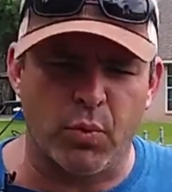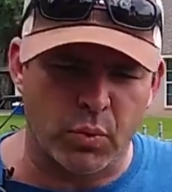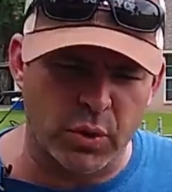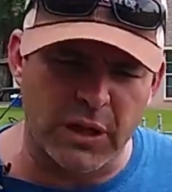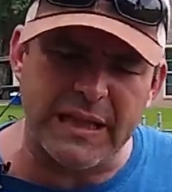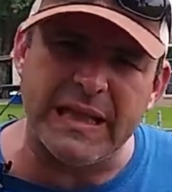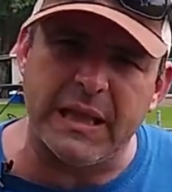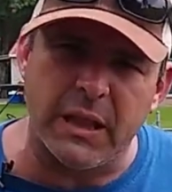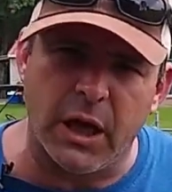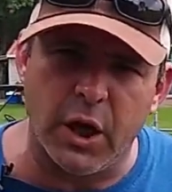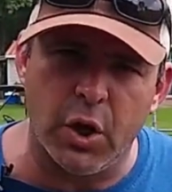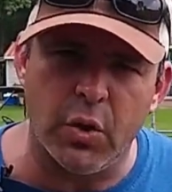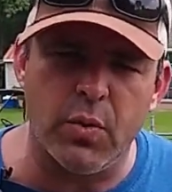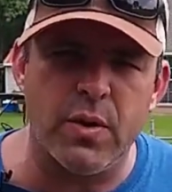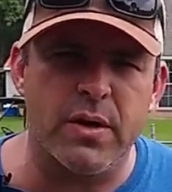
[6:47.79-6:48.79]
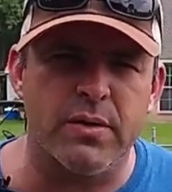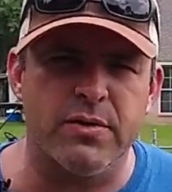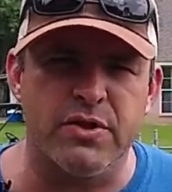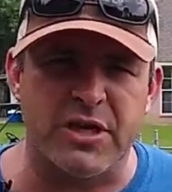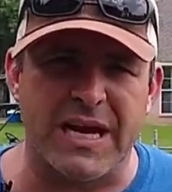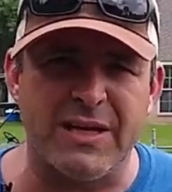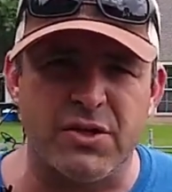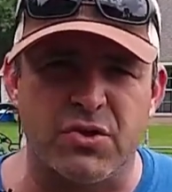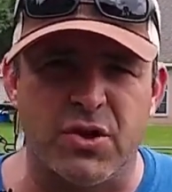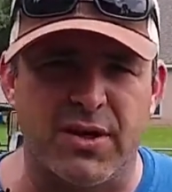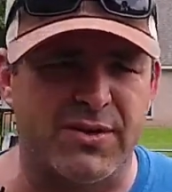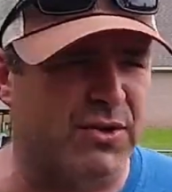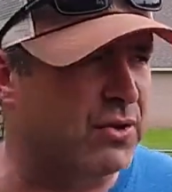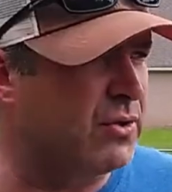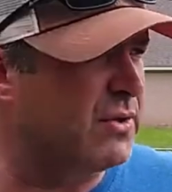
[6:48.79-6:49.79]
really low shade
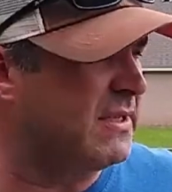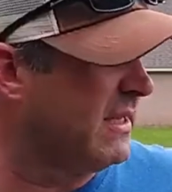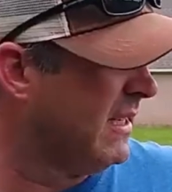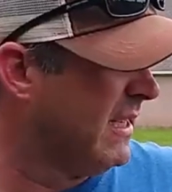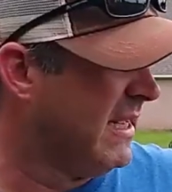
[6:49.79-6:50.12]
structures